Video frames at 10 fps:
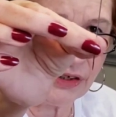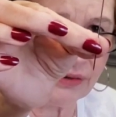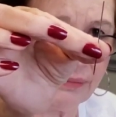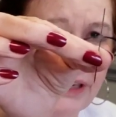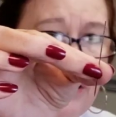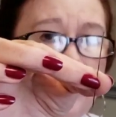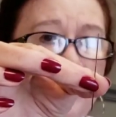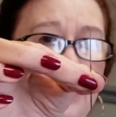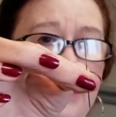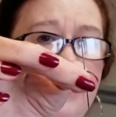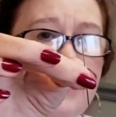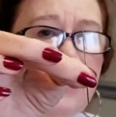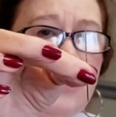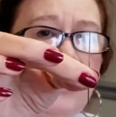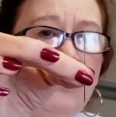turned me on to these.
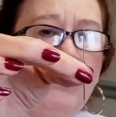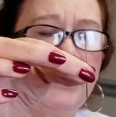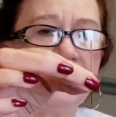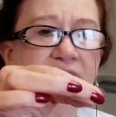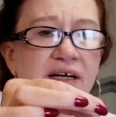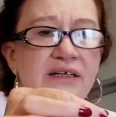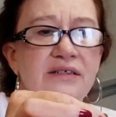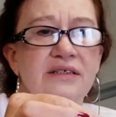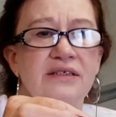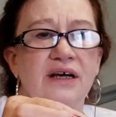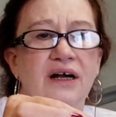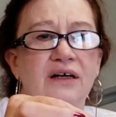What it does,